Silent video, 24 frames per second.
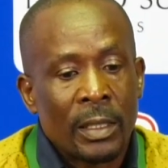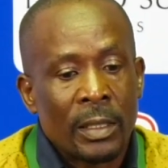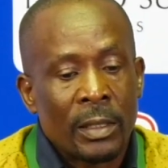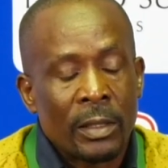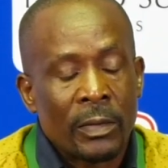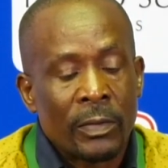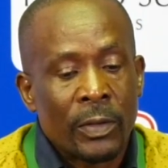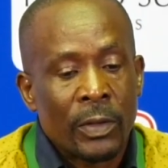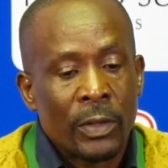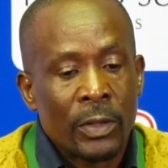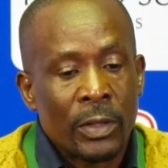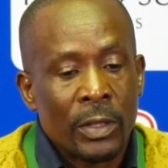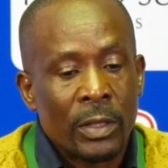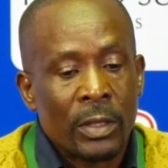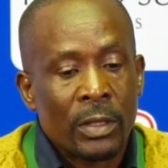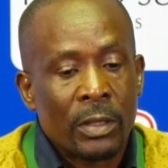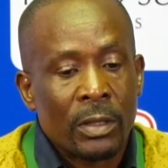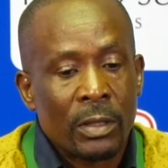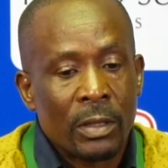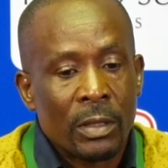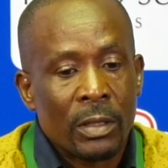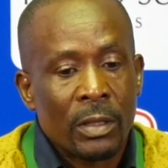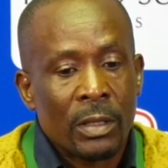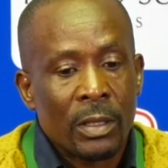Of
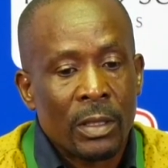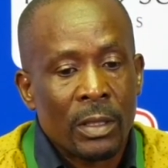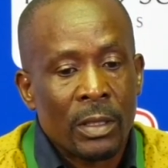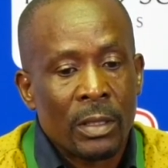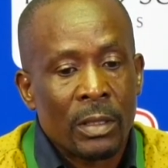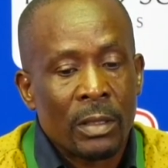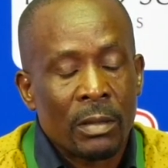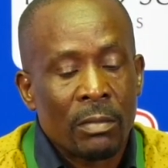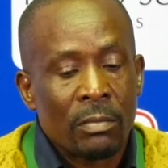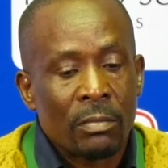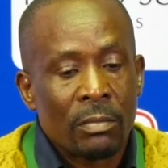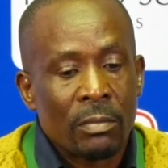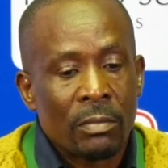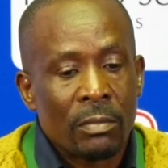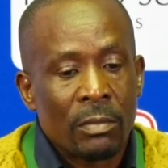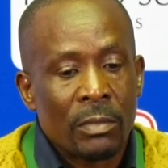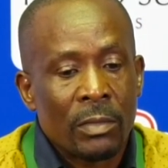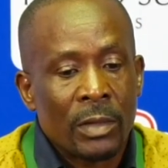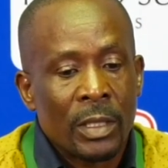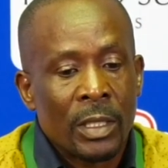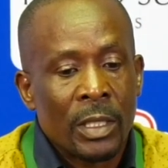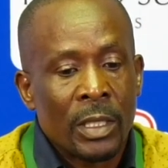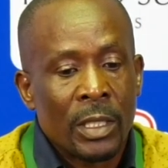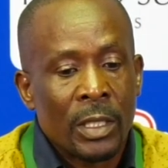course,
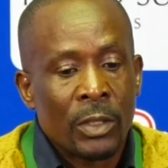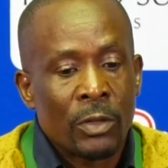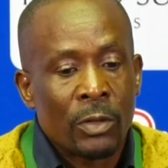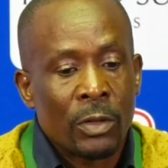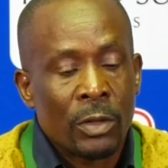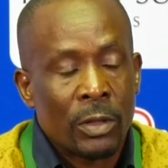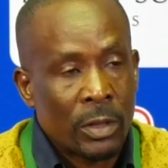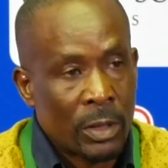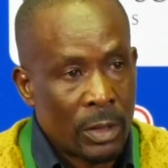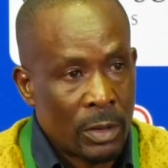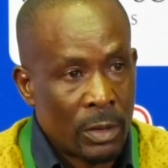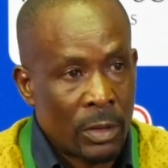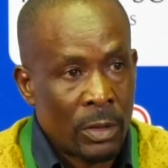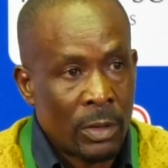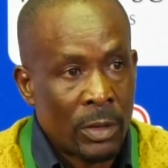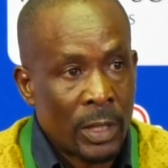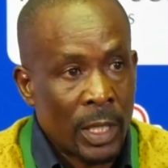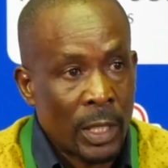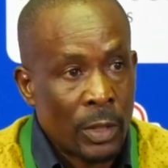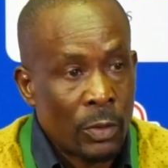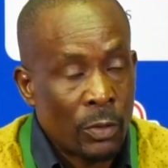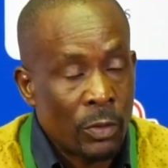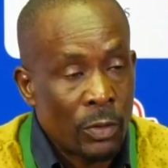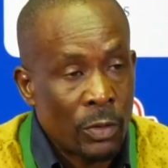it is not all
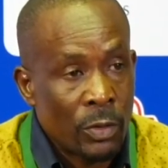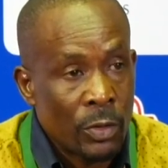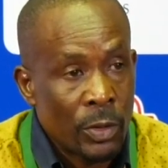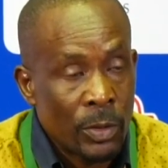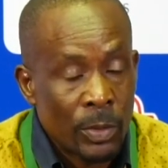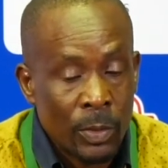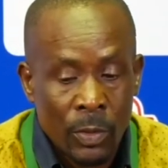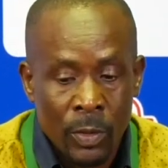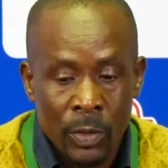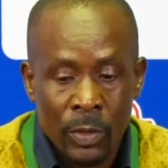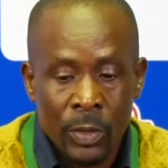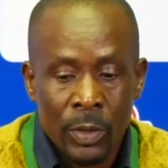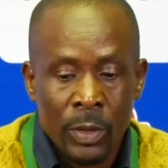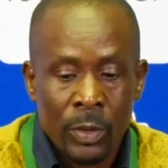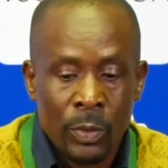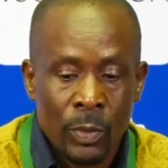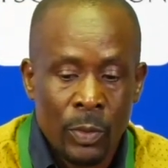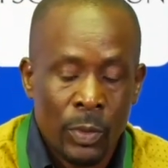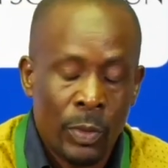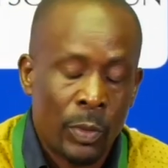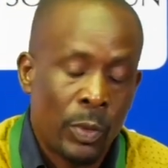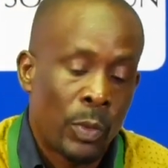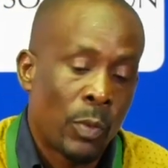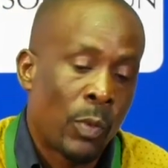that good news, because
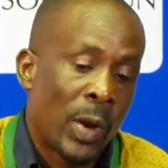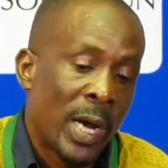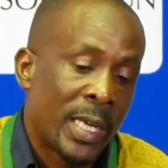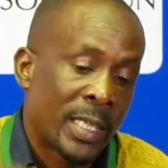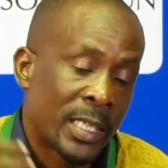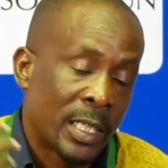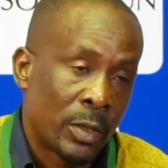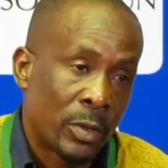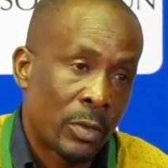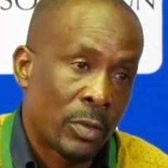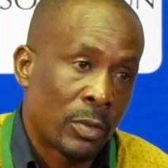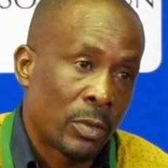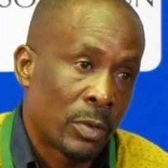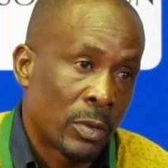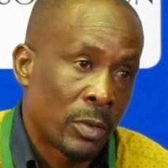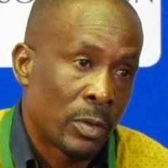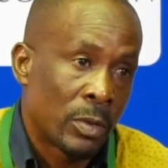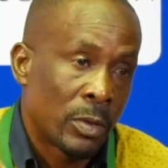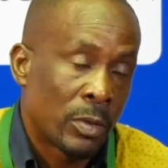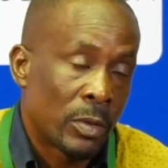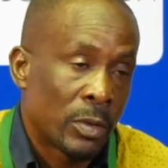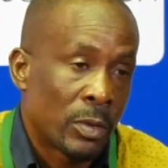we wanted to